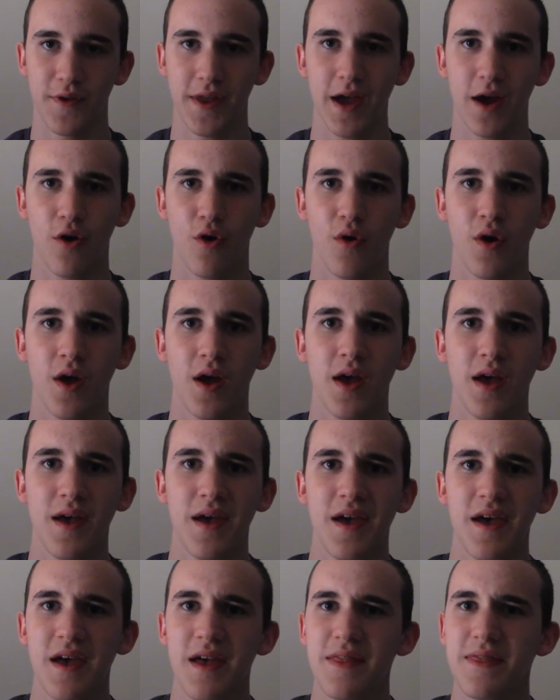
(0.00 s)
Now,
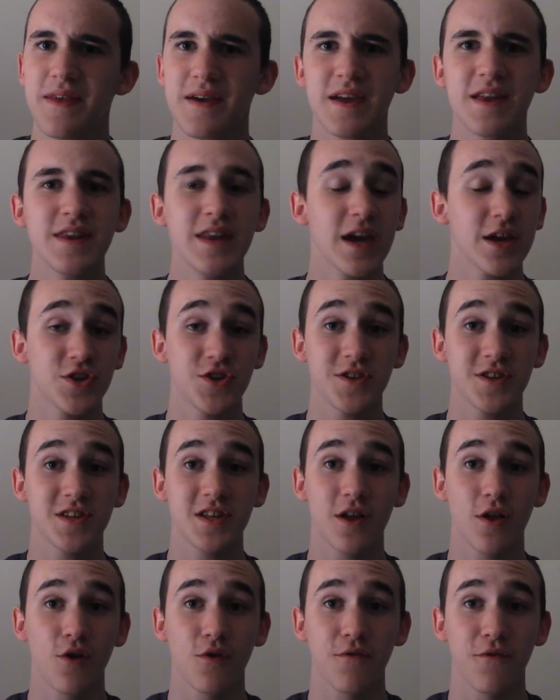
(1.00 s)
the connections
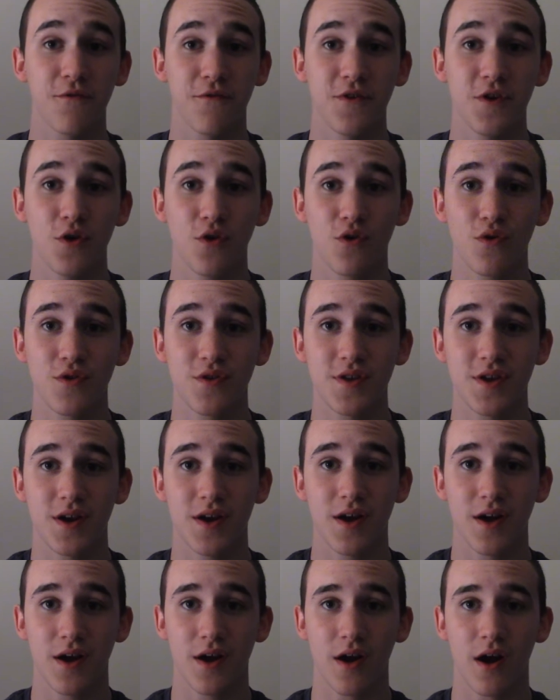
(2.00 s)
at Cloverfield
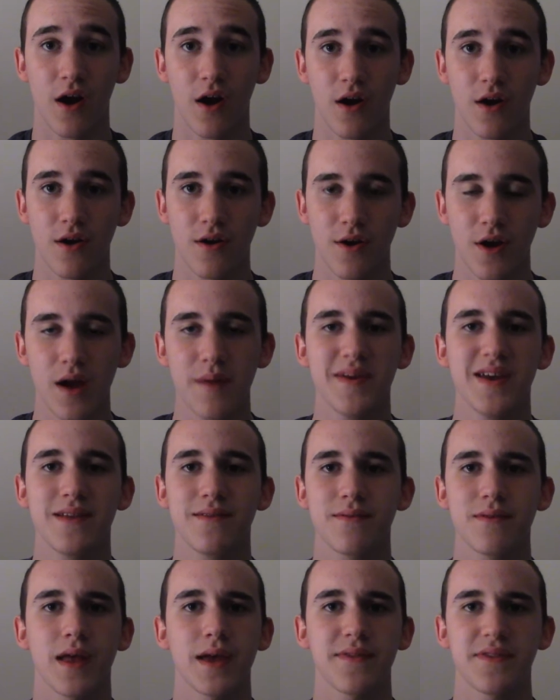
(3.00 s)
are, I
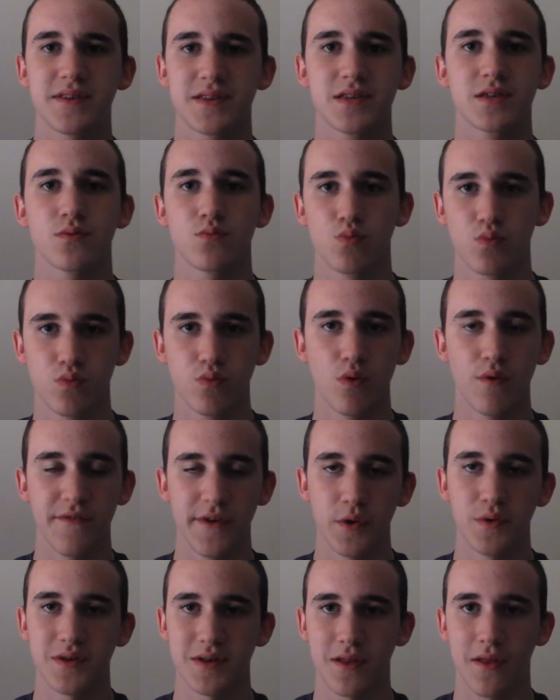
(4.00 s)
mean, like, this
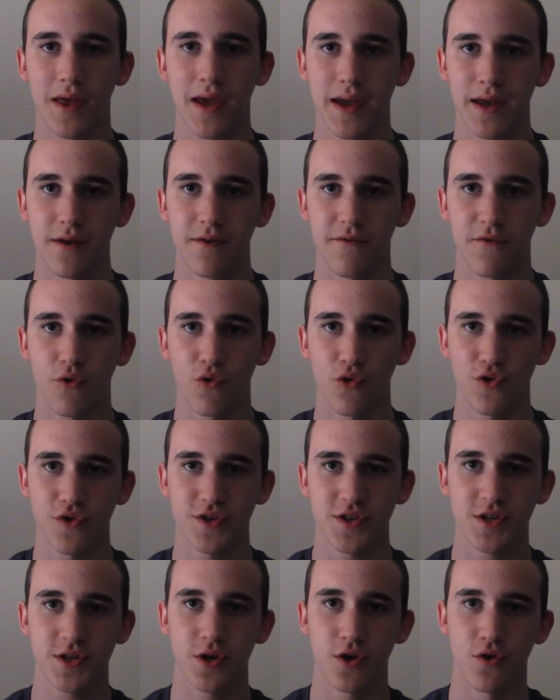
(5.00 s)
review is late, of course,
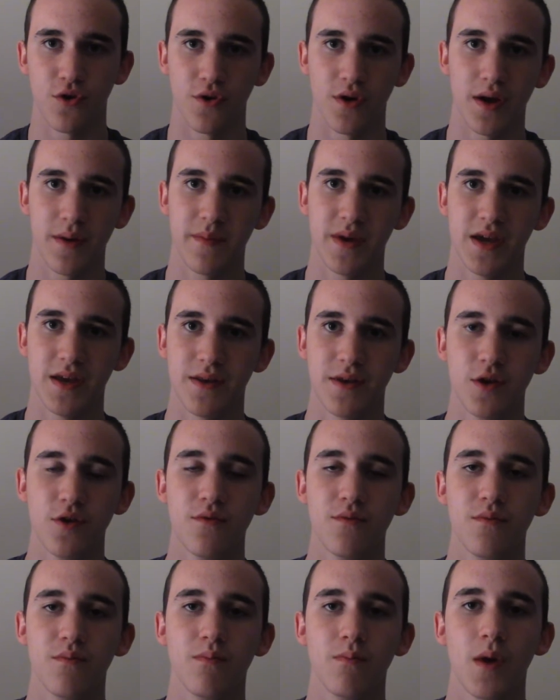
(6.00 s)
so, I mean,
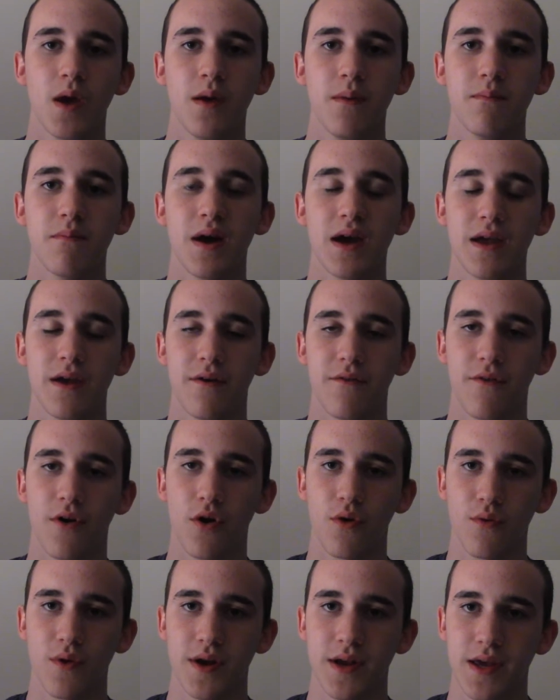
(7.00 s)
you might have
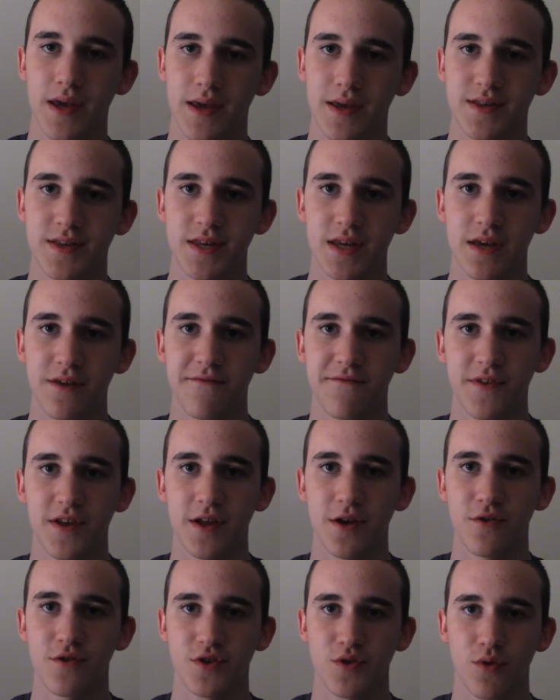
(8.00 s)
already seen
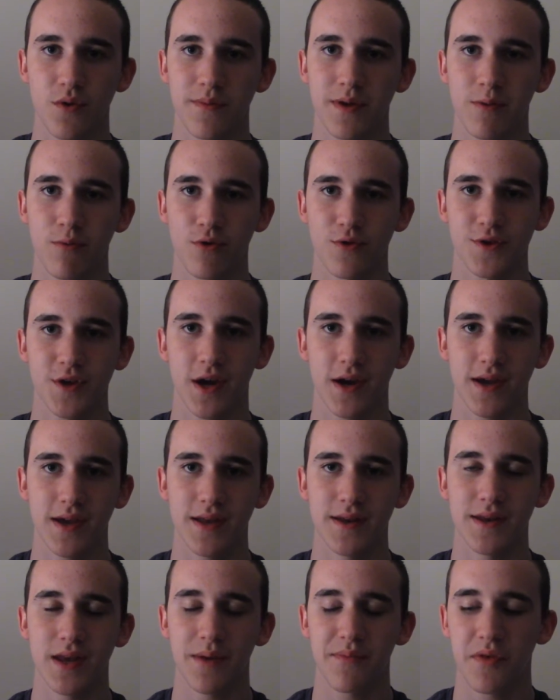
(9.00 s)
videos where people are talking
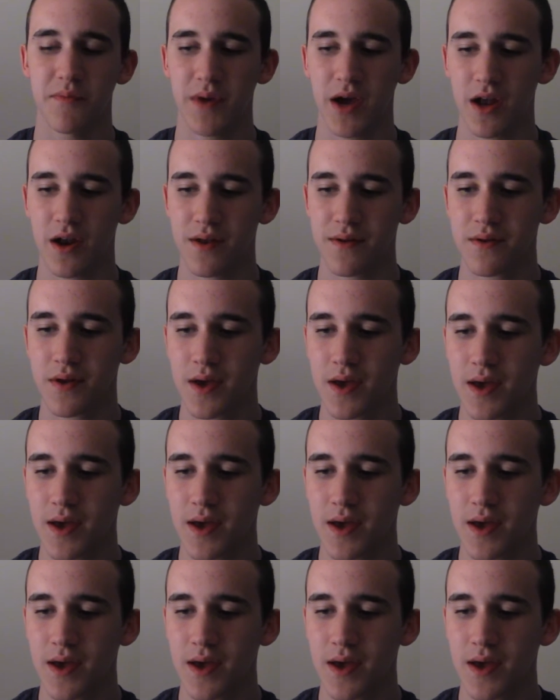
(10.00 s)
in depth about it,